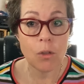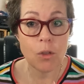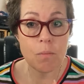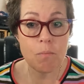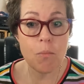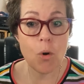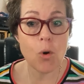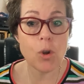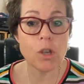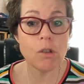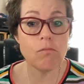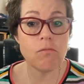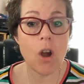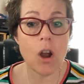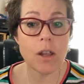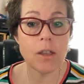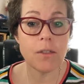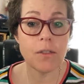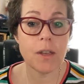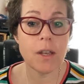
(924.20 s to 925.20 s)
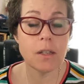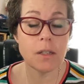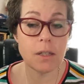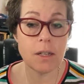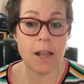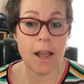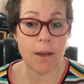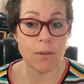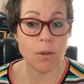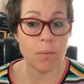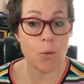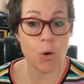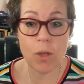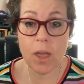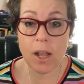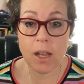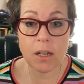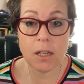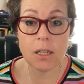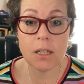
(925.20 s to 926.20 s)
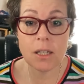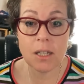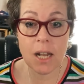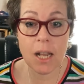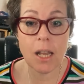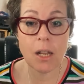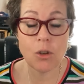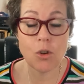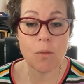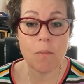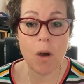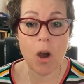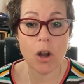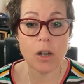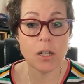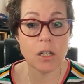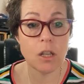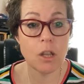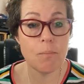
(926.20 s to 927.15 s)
The more you write things down, the more they're going to stick in your mind,